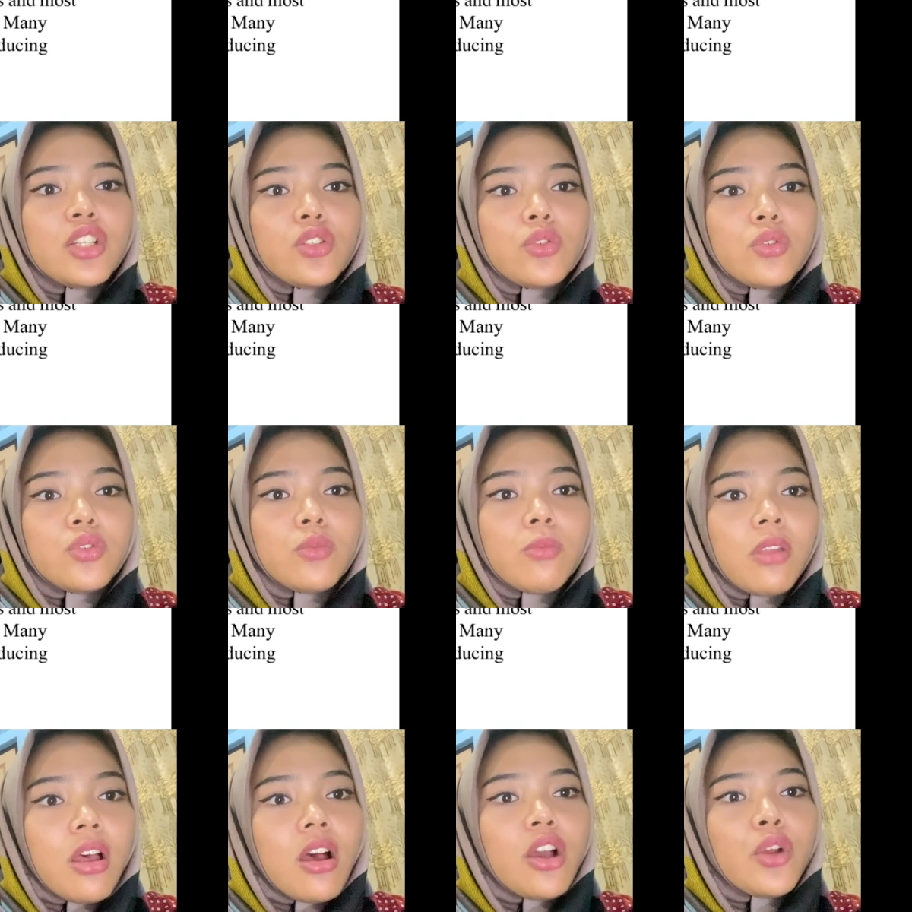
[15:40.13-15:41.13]
to
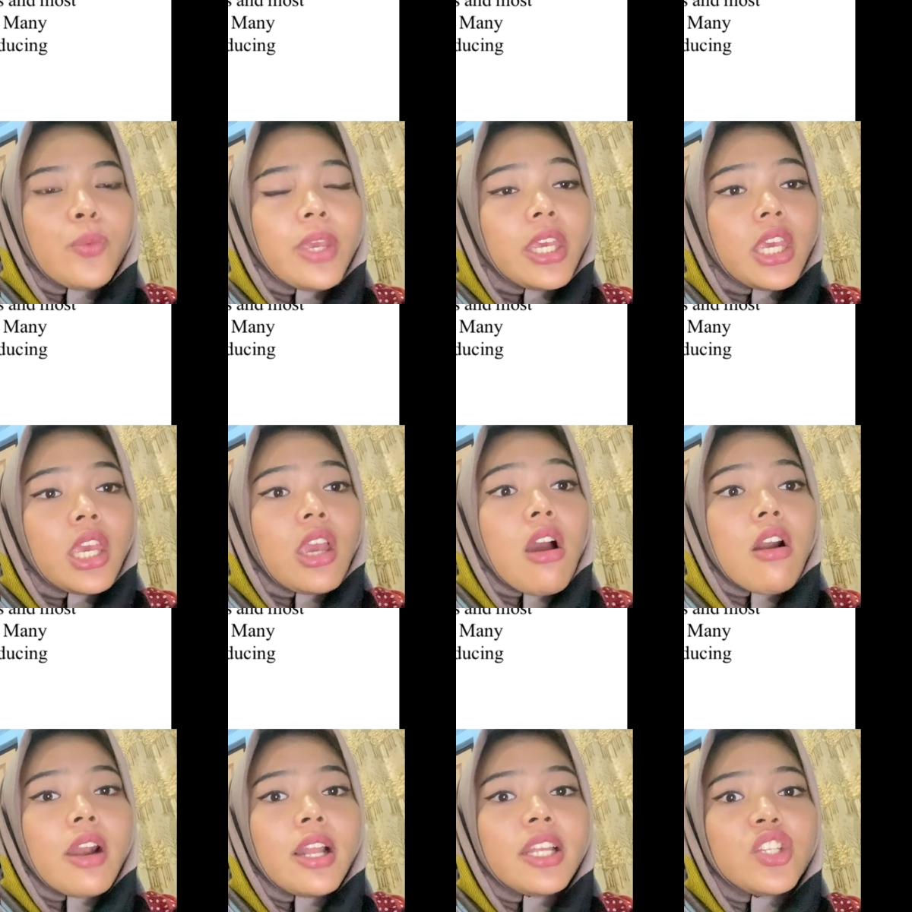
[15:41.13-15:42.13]
blog, wiki, or
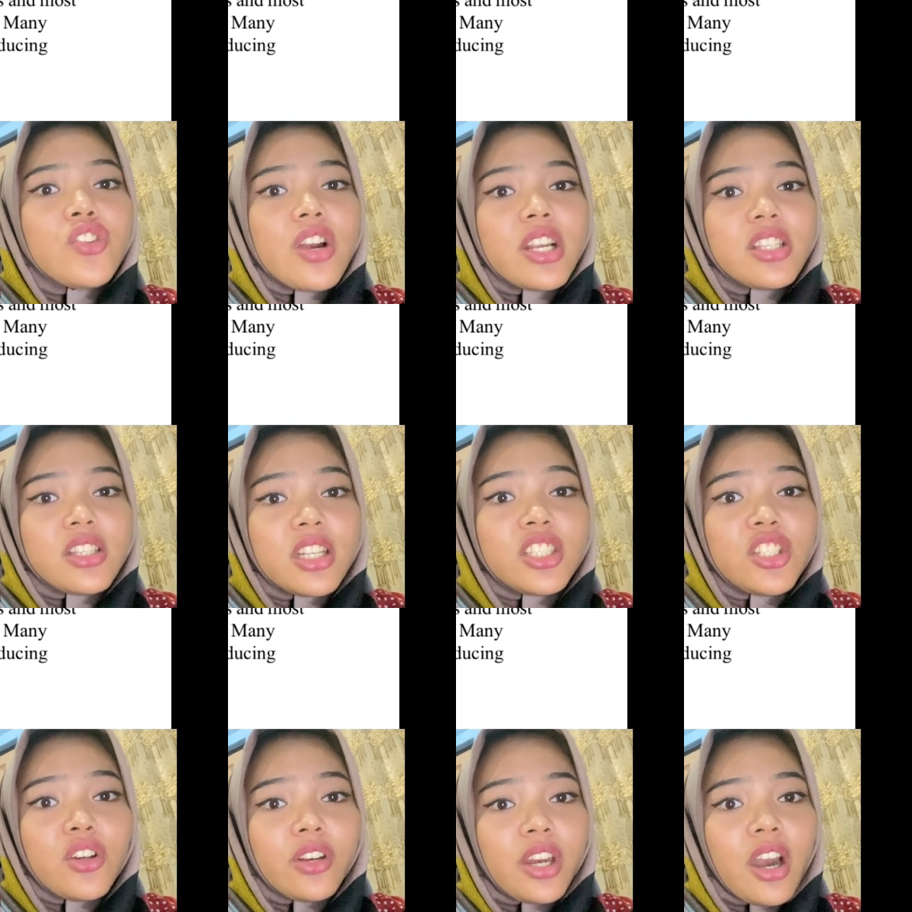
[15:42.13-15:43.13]
electronic
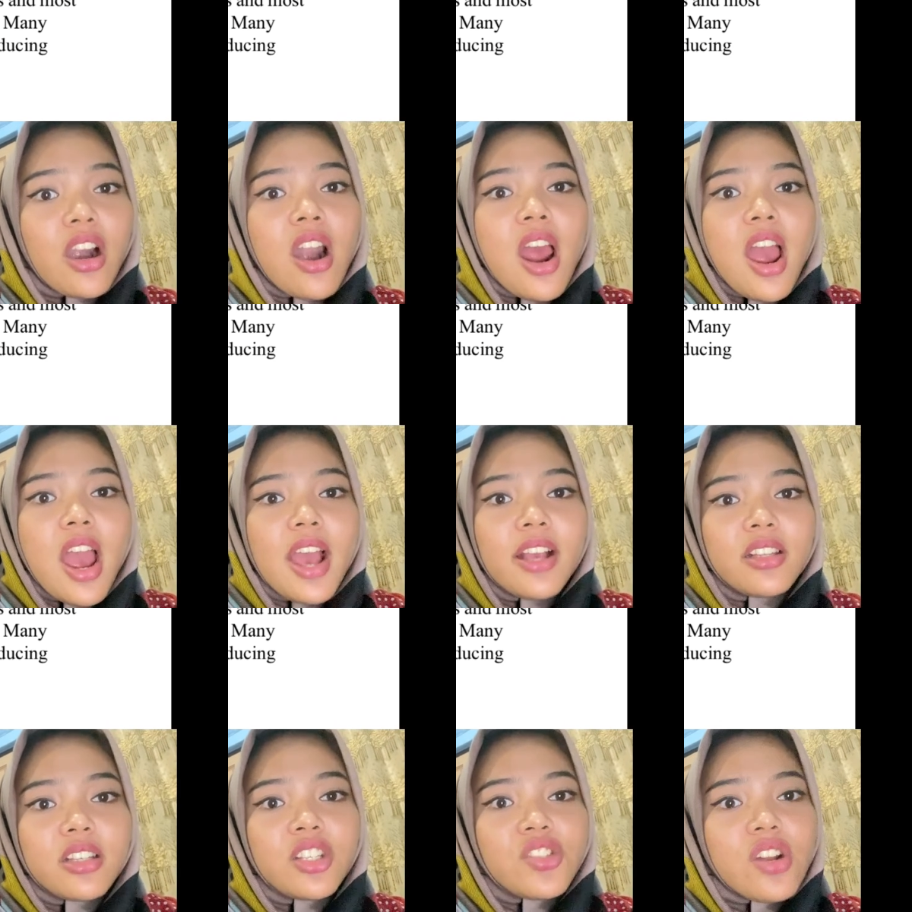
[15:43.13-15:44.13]
stationery as
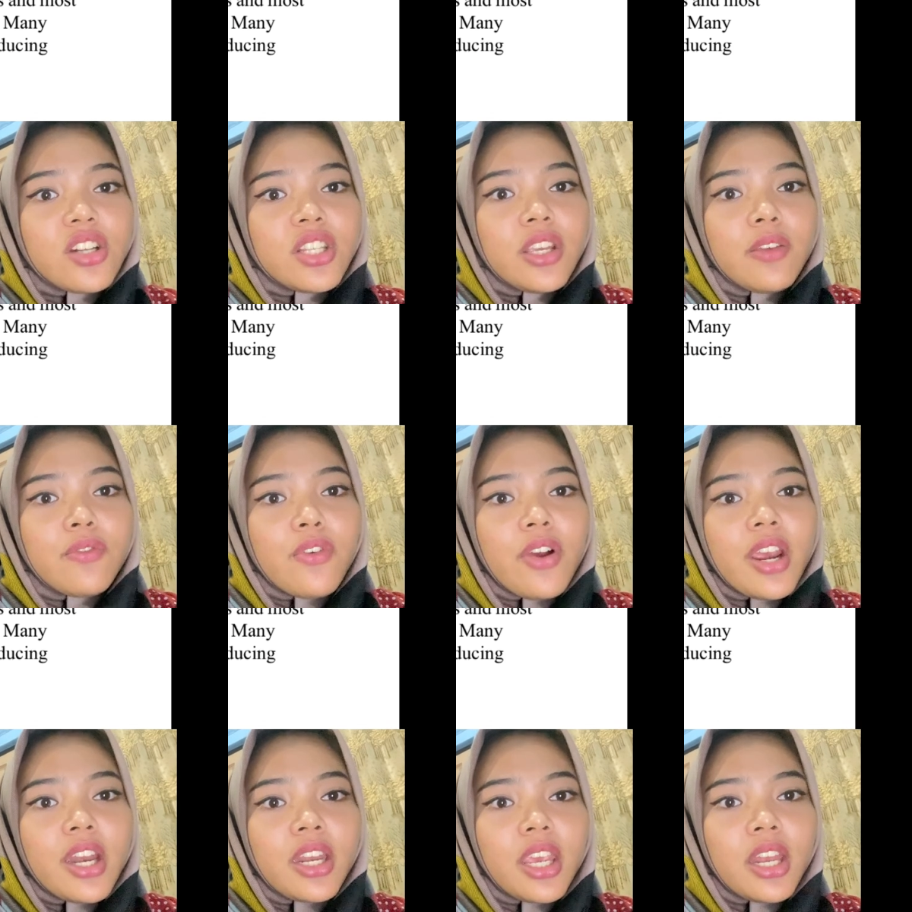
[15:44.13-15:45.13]
a starting
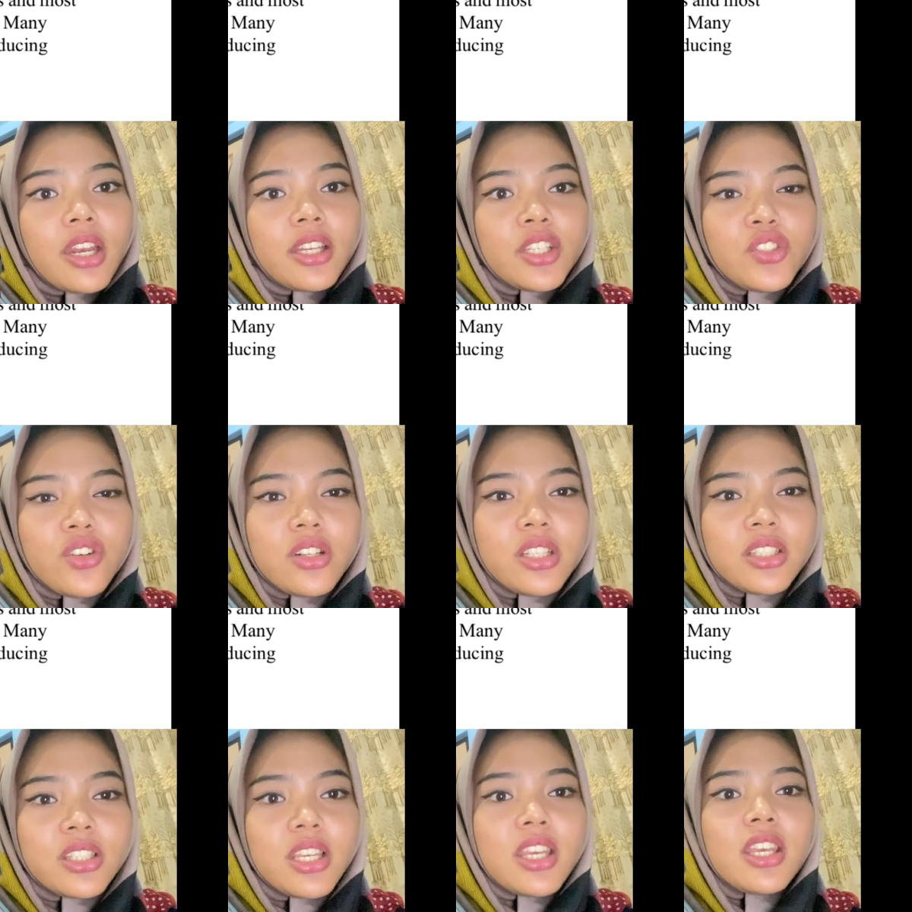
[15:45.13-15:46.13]
point in
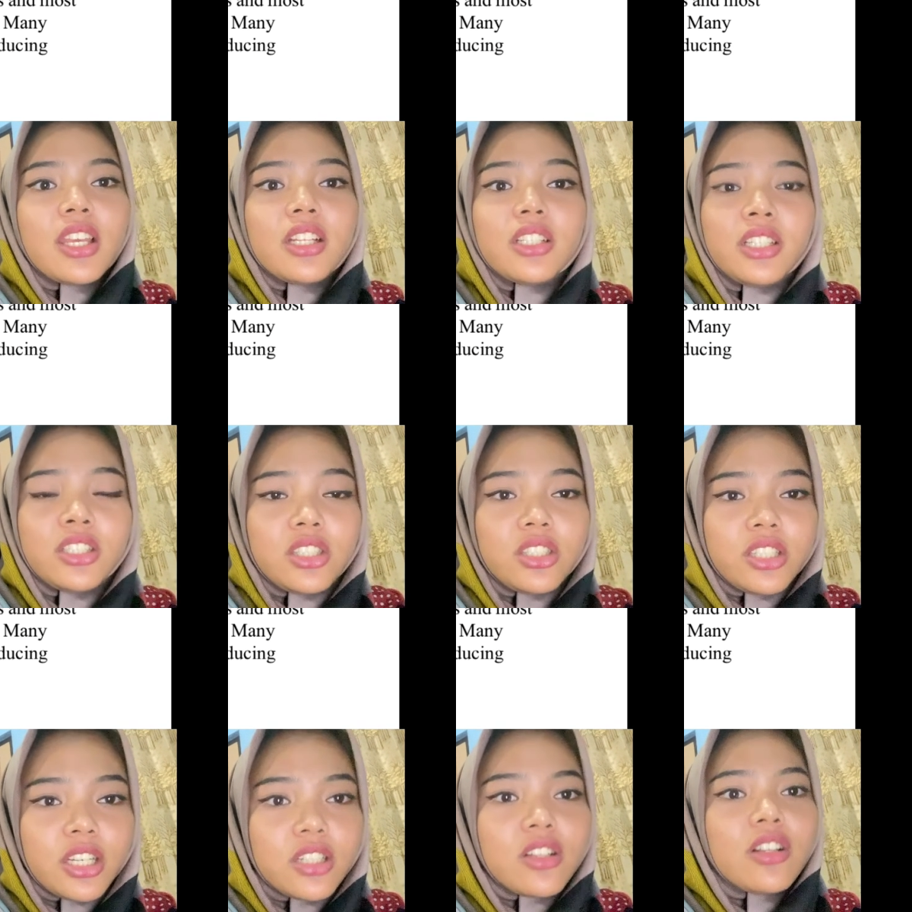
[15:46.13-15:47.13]
introducing
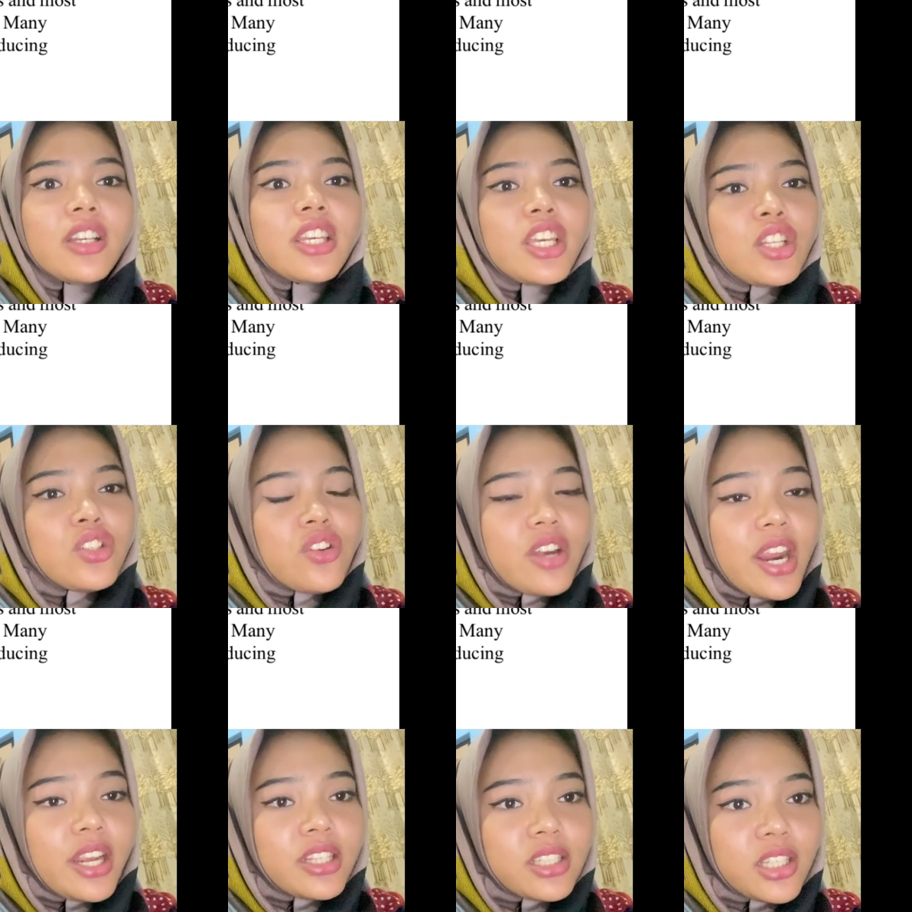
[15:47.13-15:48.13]
technology into
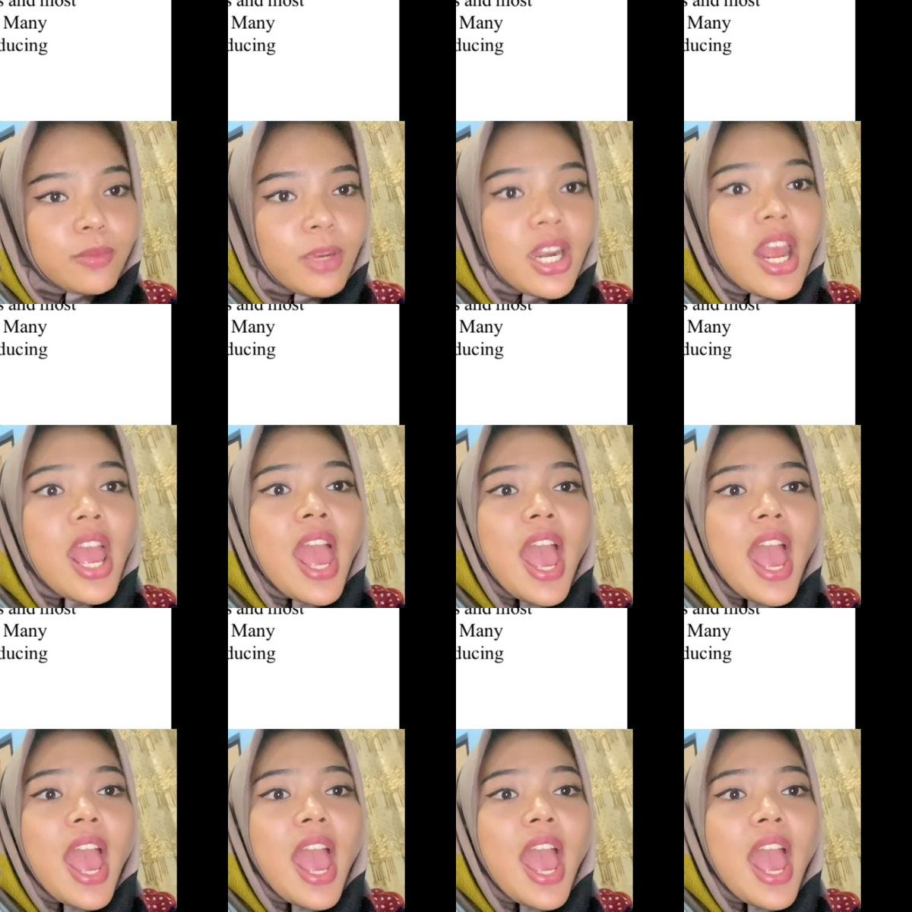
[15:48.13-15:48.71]
the assessment,